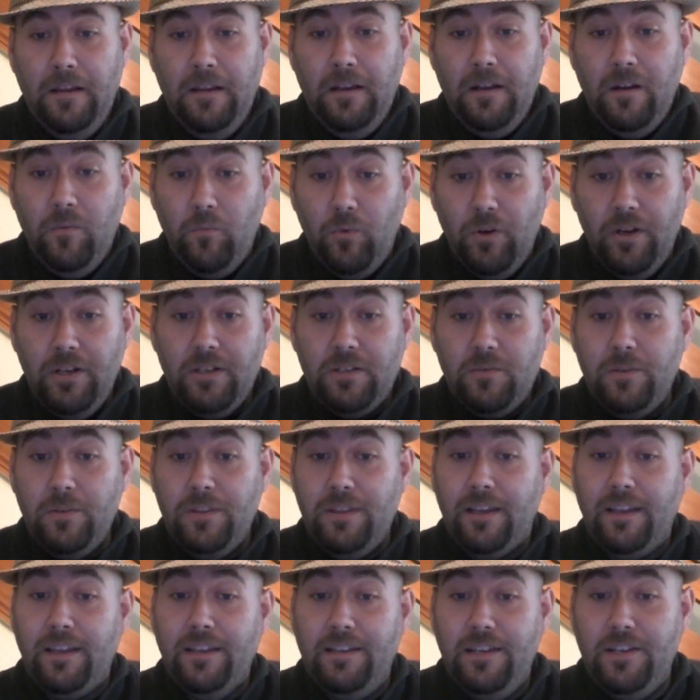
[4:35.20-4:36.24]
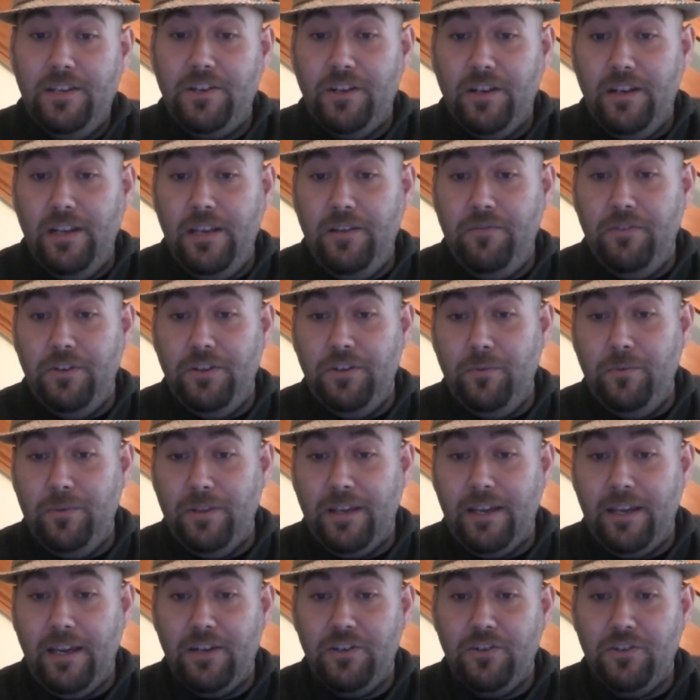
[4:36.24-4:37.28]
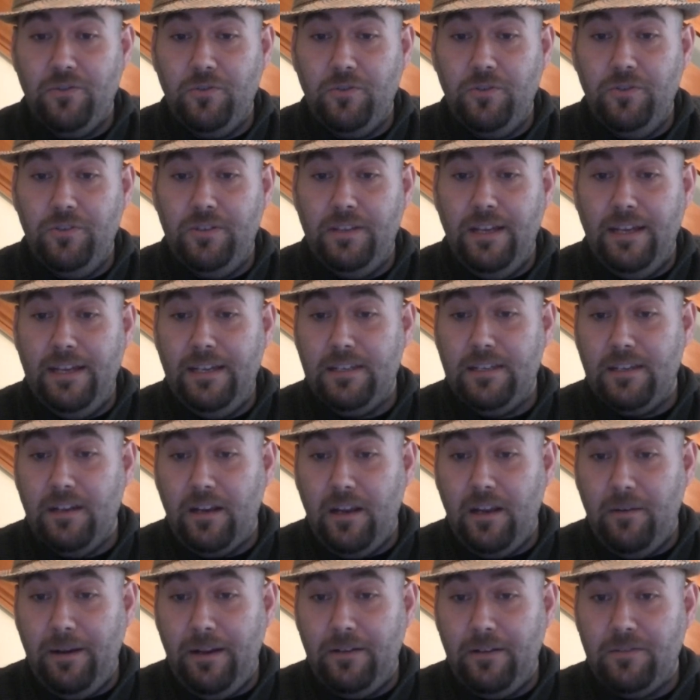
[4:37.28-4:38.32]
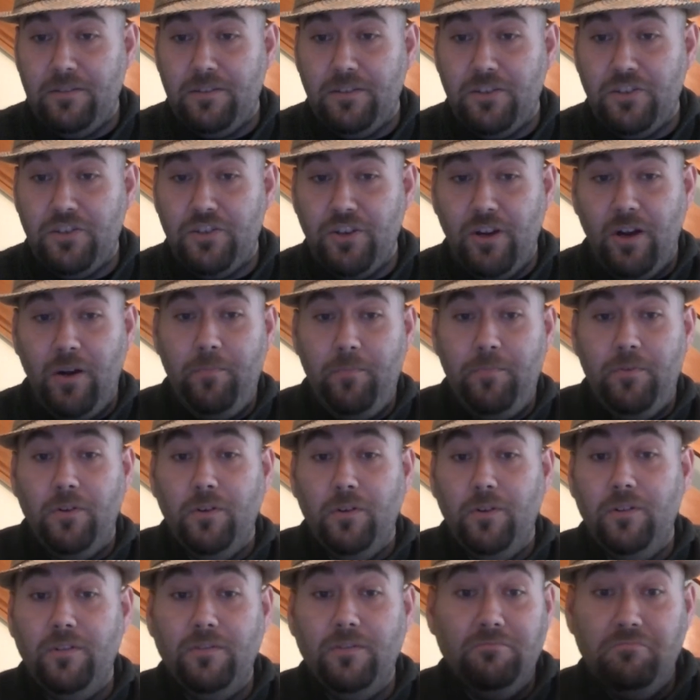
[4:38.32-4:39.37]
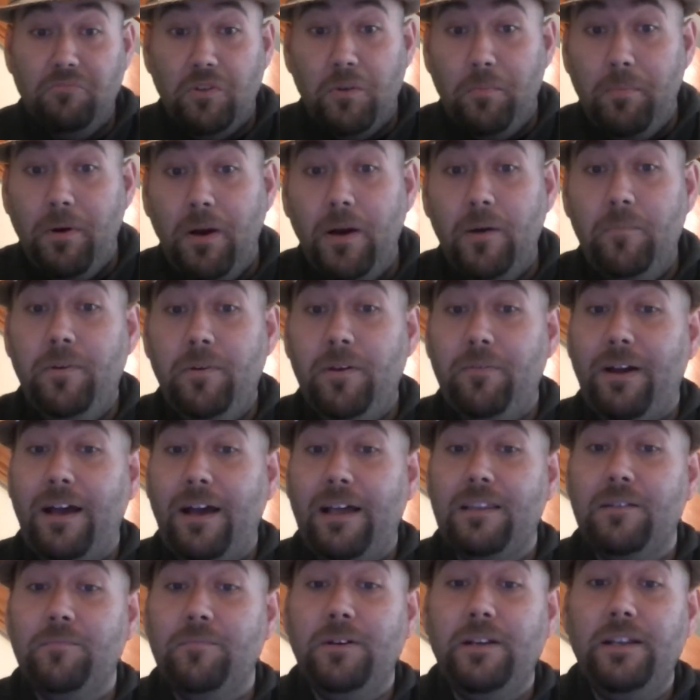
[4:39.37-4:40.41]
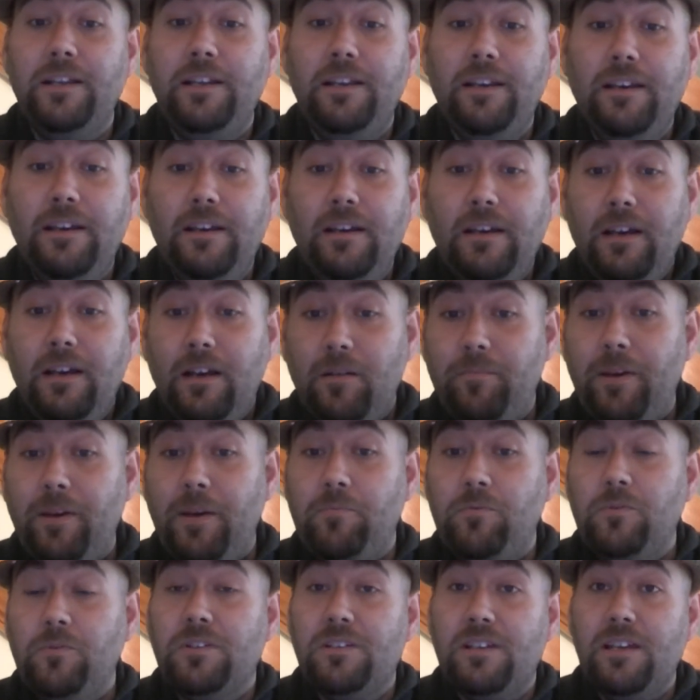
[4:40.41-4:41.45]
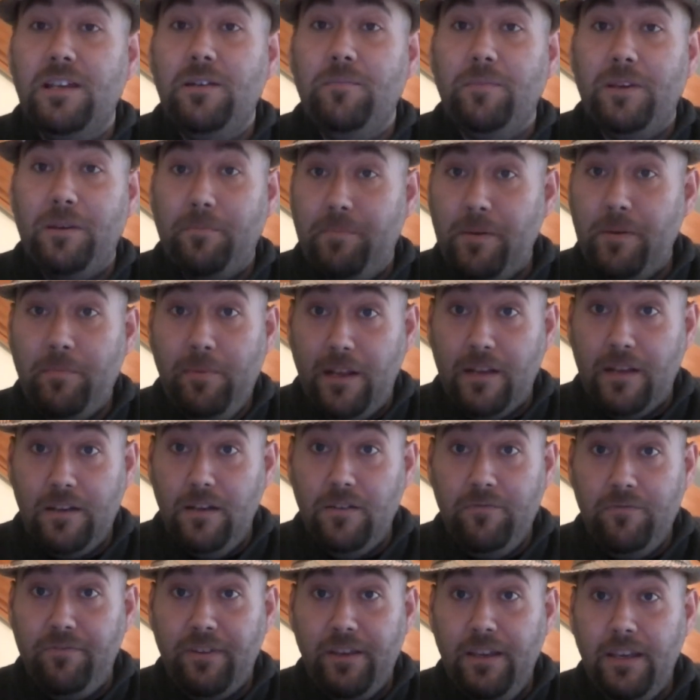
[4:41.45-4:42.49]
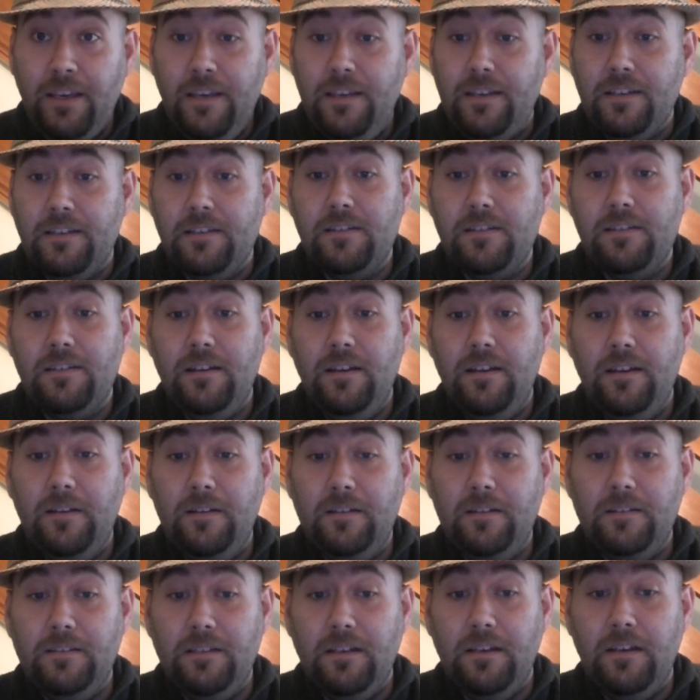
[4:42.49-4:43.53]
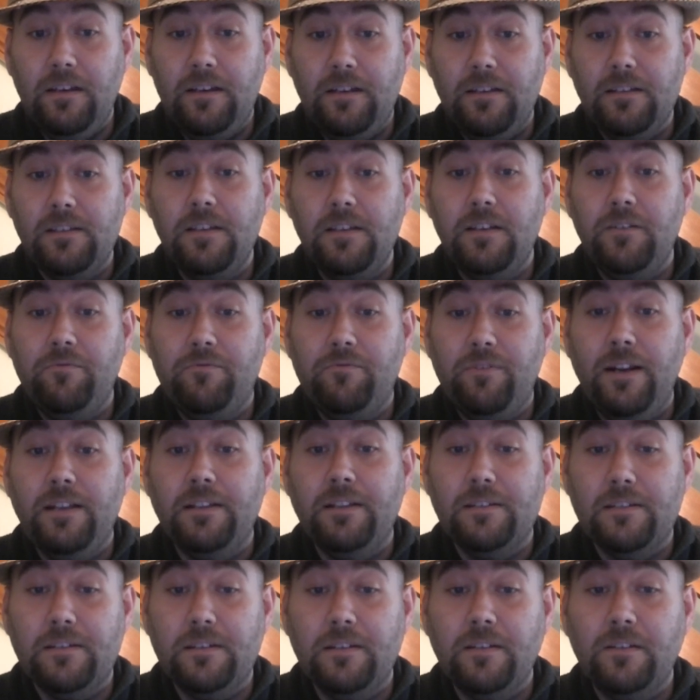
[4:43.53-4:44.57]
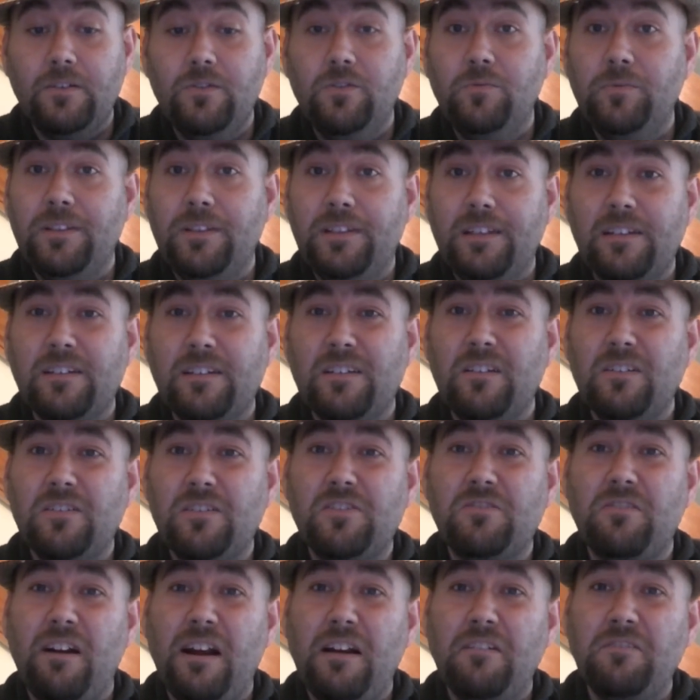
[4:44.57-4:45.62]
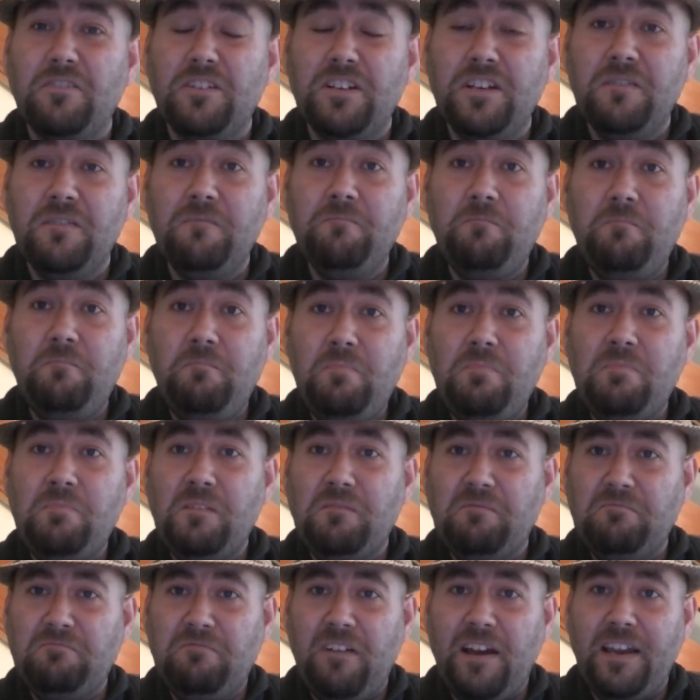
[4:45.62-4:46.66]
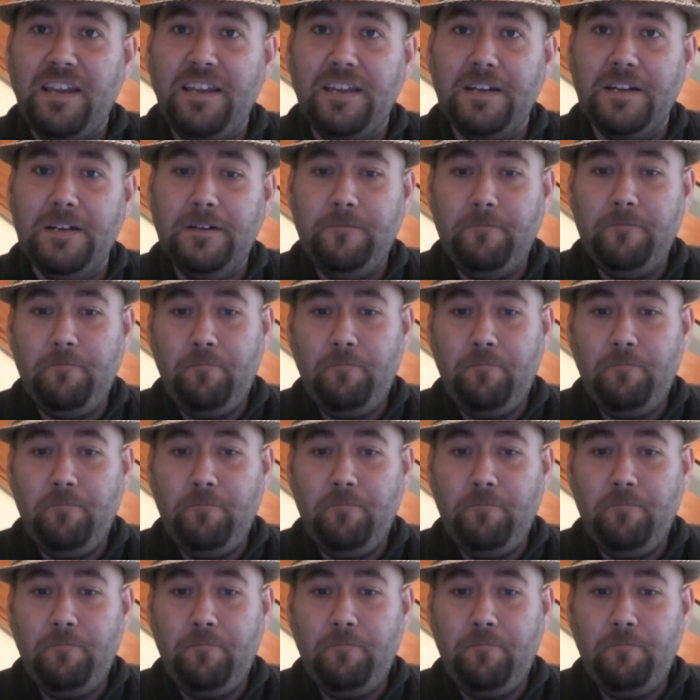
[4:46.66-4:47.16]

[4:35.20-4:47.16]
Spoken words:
And worse, with the condition leaving you with occasional good days, I'd go out to the shop or the pub if I had the money, and people would see me. People I'd known for years and considered friends, and call me things like scrounger and faker.